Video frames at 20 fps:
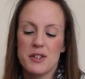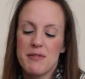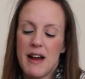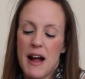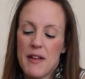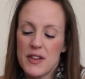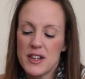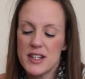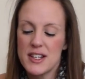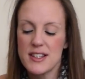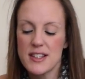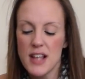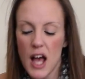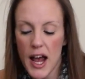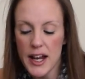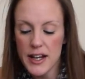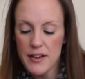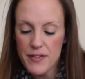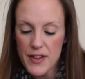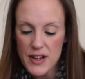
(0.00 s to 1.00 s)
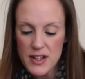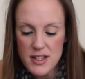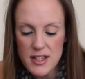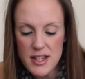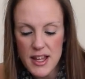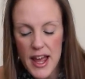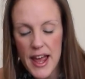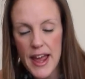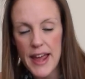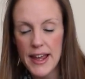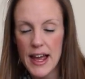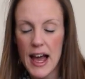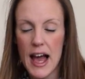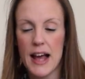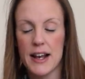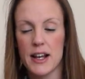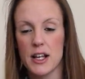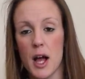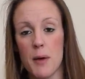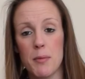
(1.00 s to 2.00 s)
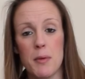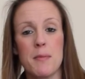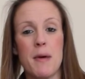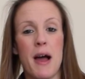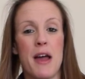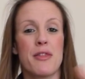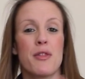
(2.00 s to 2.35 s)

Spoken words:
around the design of this thing, and a couple of my